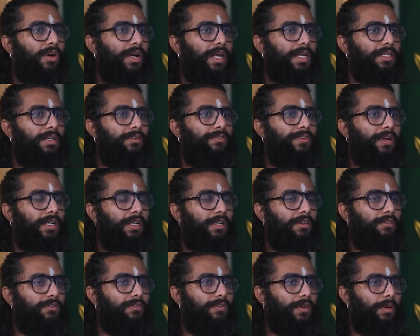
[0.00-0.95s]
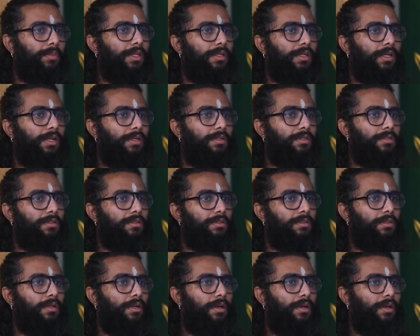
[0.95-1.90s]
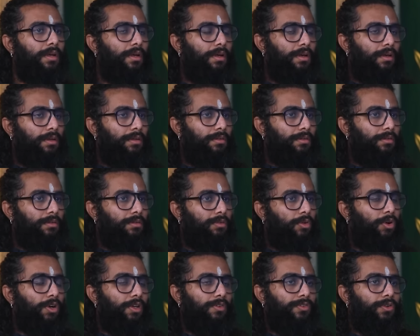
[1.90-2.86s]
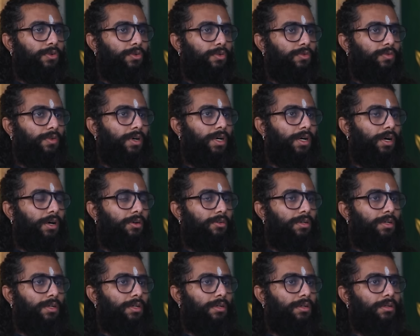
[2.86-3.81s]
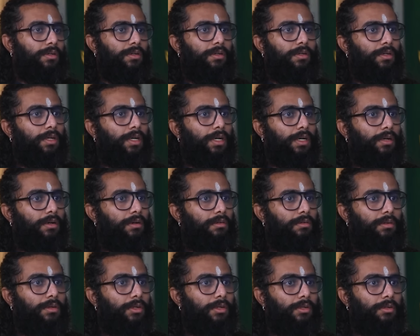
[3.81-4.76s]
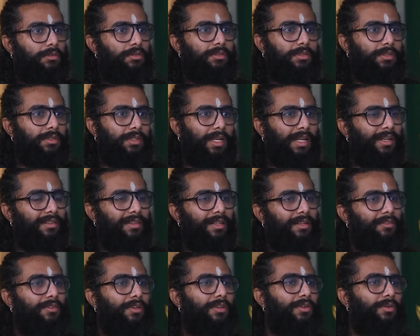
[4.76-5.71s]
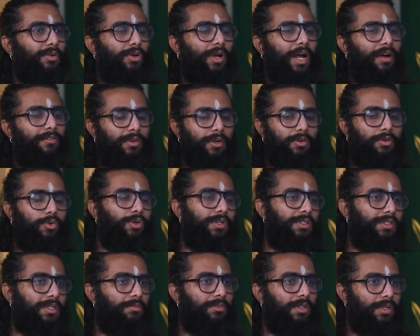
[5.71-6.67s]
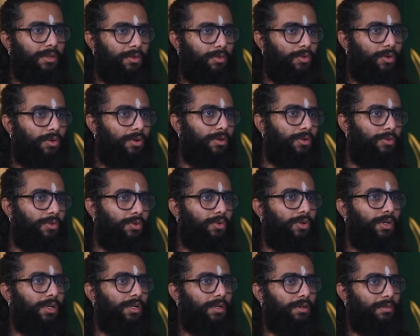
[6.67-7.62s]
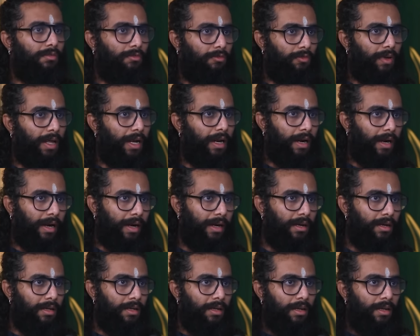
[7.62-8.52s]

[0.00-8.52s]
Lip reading: It's not as effective. I mean, there is... What if you work out and... It's anything. You do it well, right?